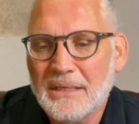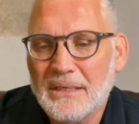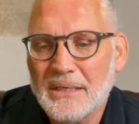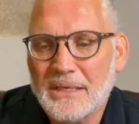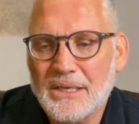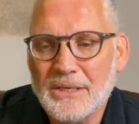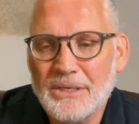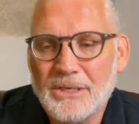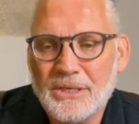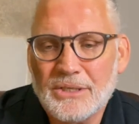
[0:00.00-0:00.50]

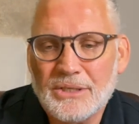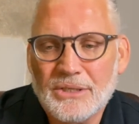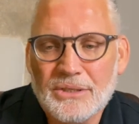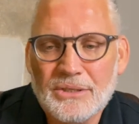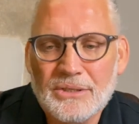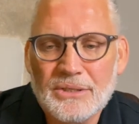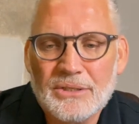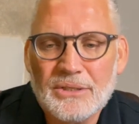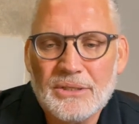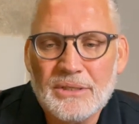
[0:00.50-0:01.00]

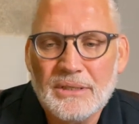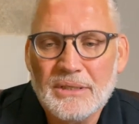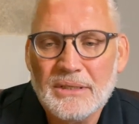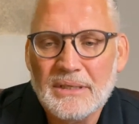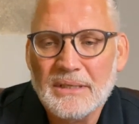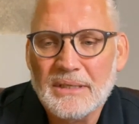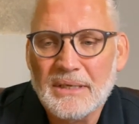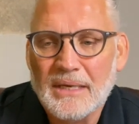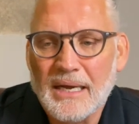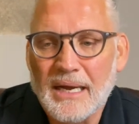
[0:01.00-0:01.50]
conditions
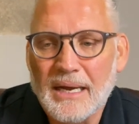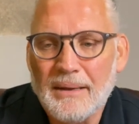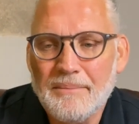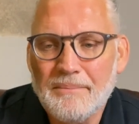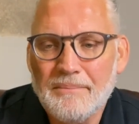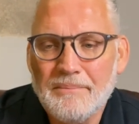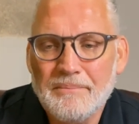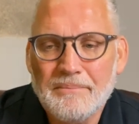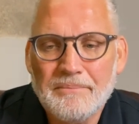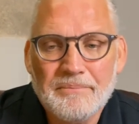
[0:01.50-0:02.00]

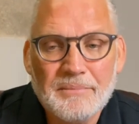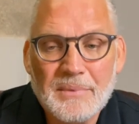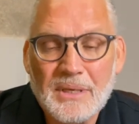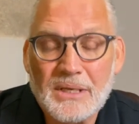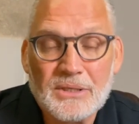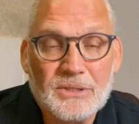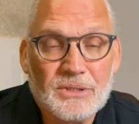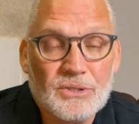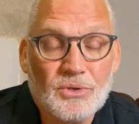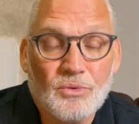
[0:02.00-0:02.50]
um,
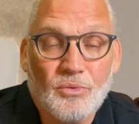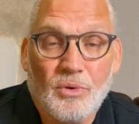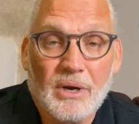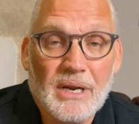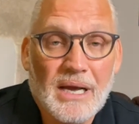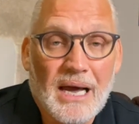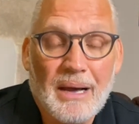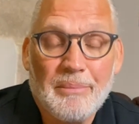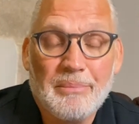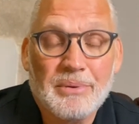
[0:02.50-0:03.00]
as to what
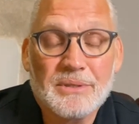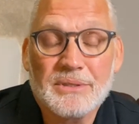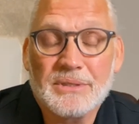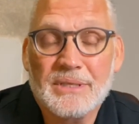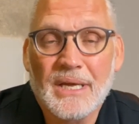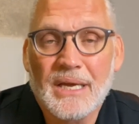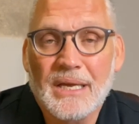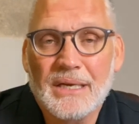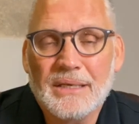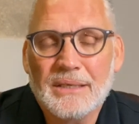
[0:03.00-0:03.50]
happens
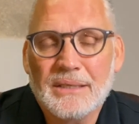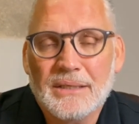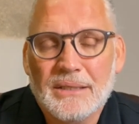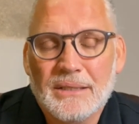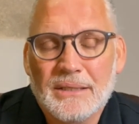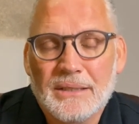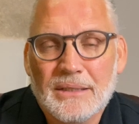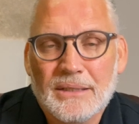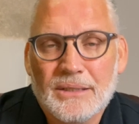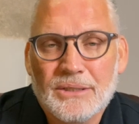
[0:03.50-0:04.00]
then
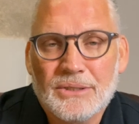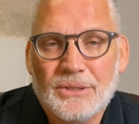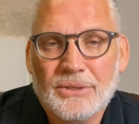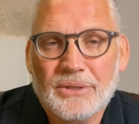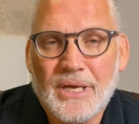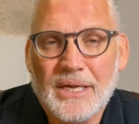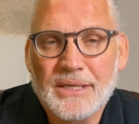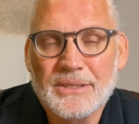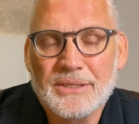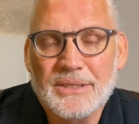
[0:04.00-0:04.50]
to
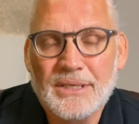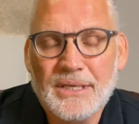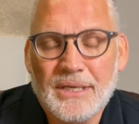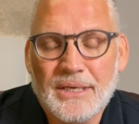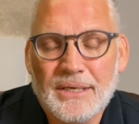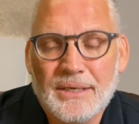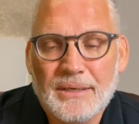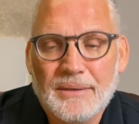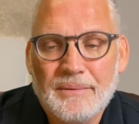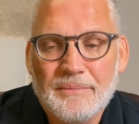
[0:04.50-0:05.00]
that
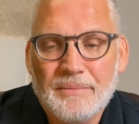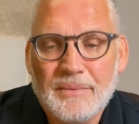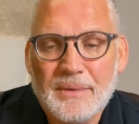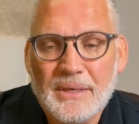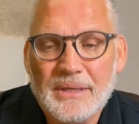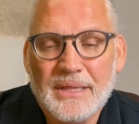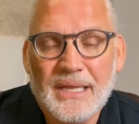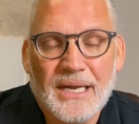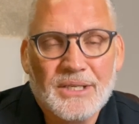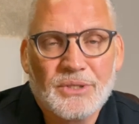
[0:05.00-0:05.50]
seed.
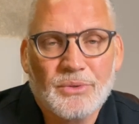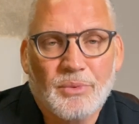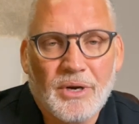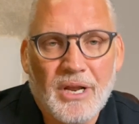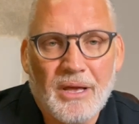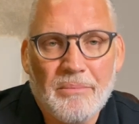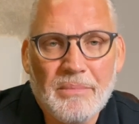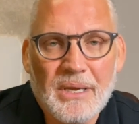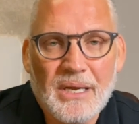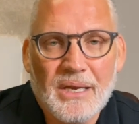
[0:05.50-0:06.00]
That's what
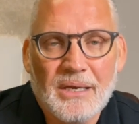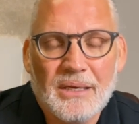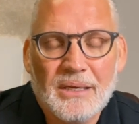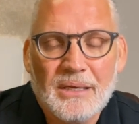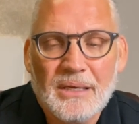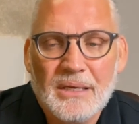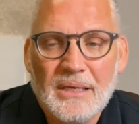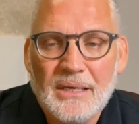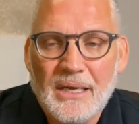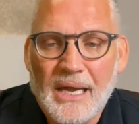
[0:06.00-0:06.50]
I mean.
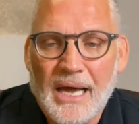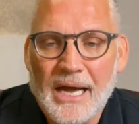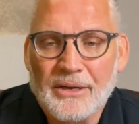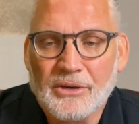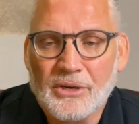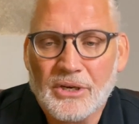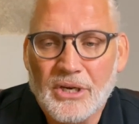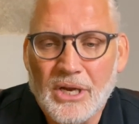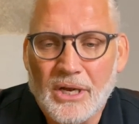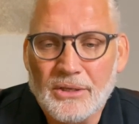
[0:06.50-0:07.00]

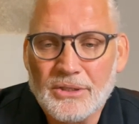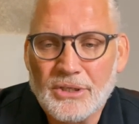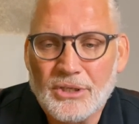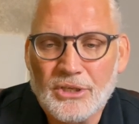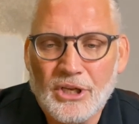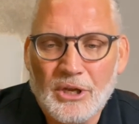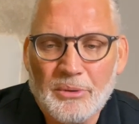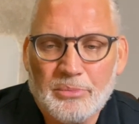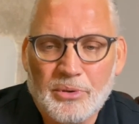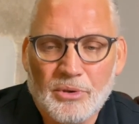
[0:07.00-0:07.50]

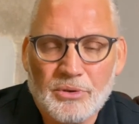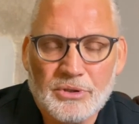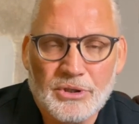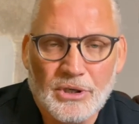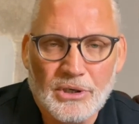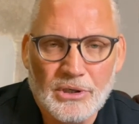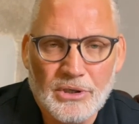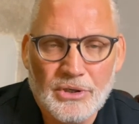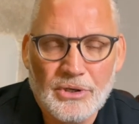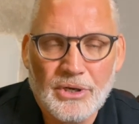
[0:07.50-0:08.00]
Agricultural approach
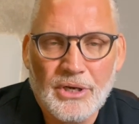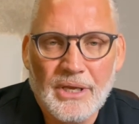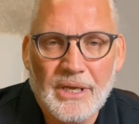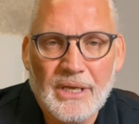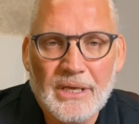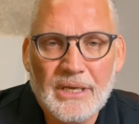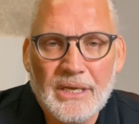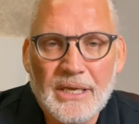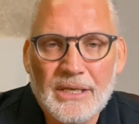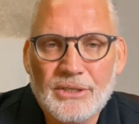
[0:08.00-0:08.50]
to
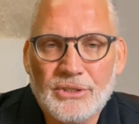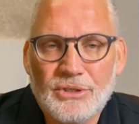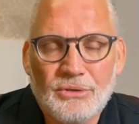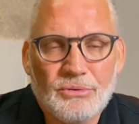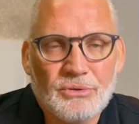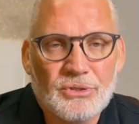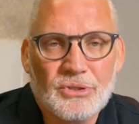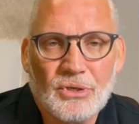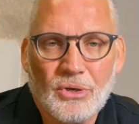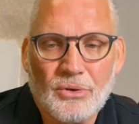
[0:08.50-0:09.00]
learning is you
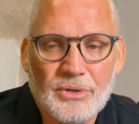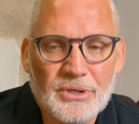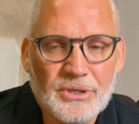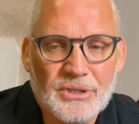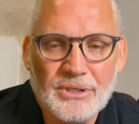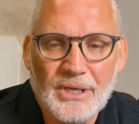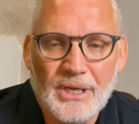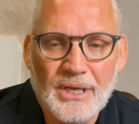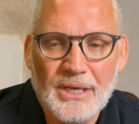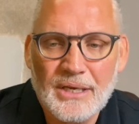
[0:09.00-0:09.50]
sow the
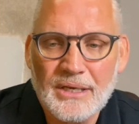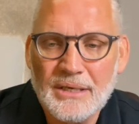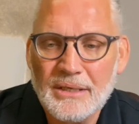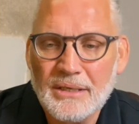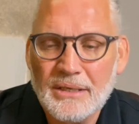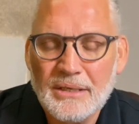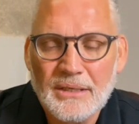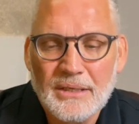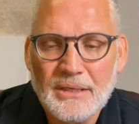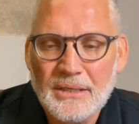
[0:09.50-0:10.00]
seed,
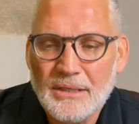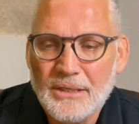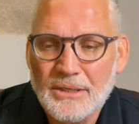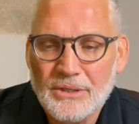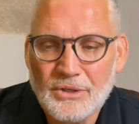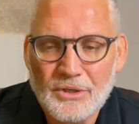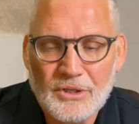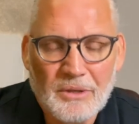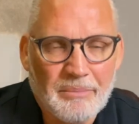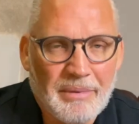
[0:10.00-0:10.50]

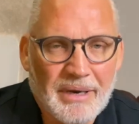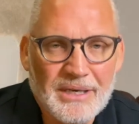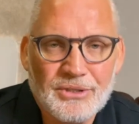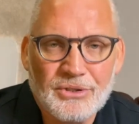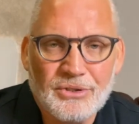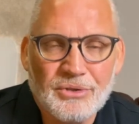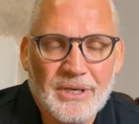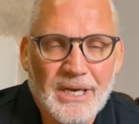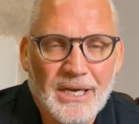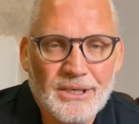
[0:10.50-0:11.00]
do the
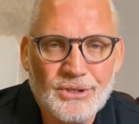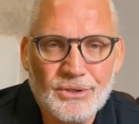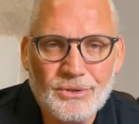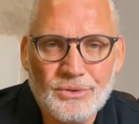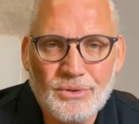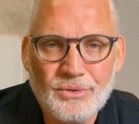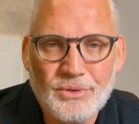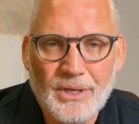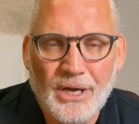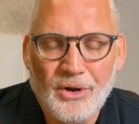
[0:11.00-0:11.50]
best you can to
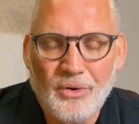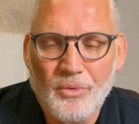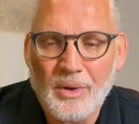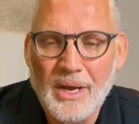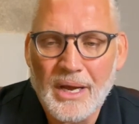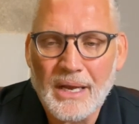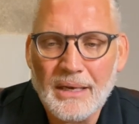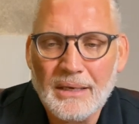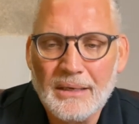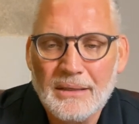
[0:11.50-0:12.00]
do that
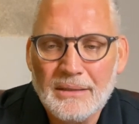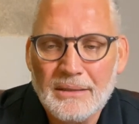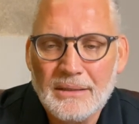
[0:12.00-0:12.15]
well,